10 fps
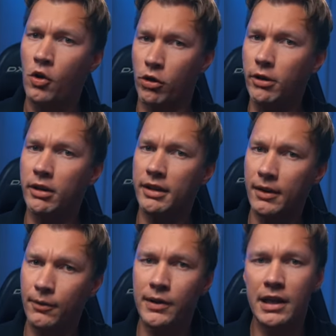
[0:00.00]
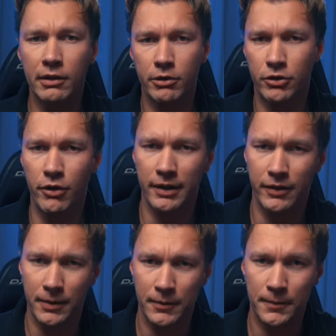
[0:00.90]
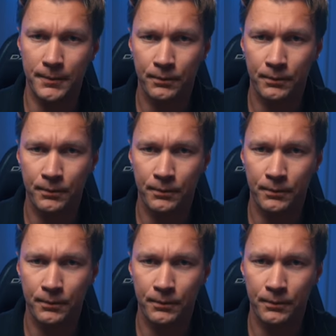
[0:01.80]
rather than feeling restrictive.